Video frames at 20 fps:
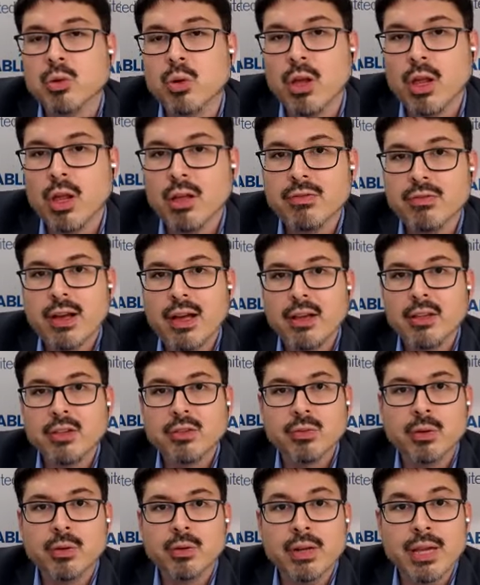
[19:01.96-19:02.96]
qualifies
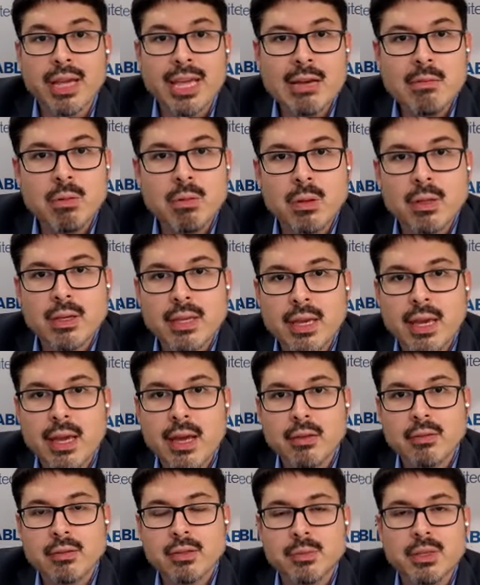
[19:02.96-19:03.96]
for an ABLE
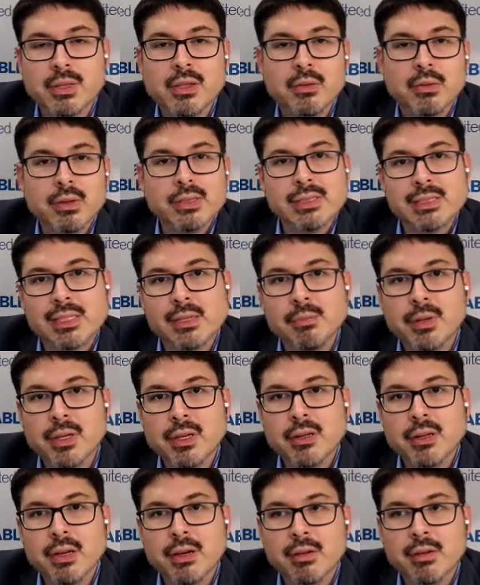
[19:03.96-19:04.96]
account to be the
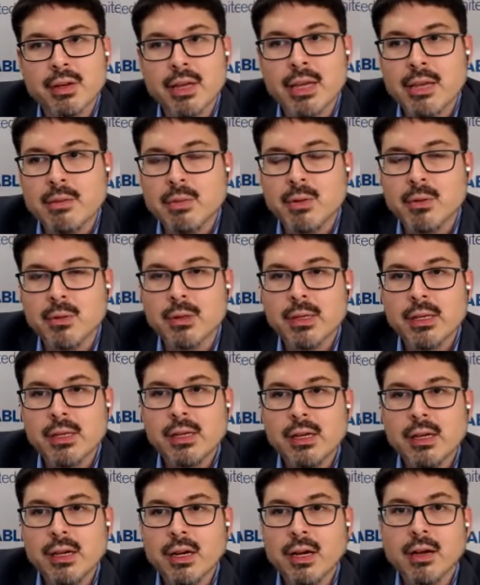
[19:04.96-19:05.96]
recipient of an ABLE
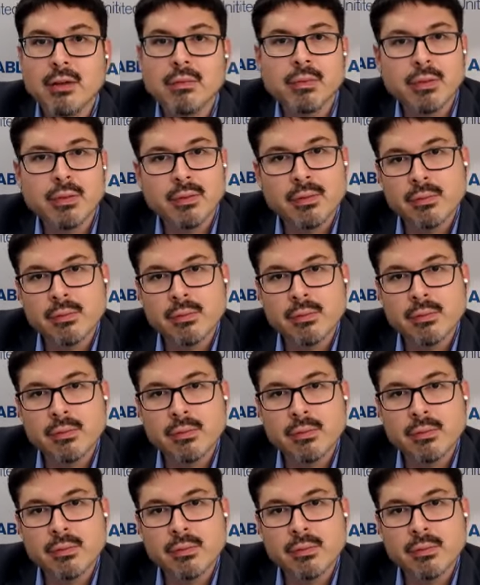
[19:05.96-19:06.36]
um,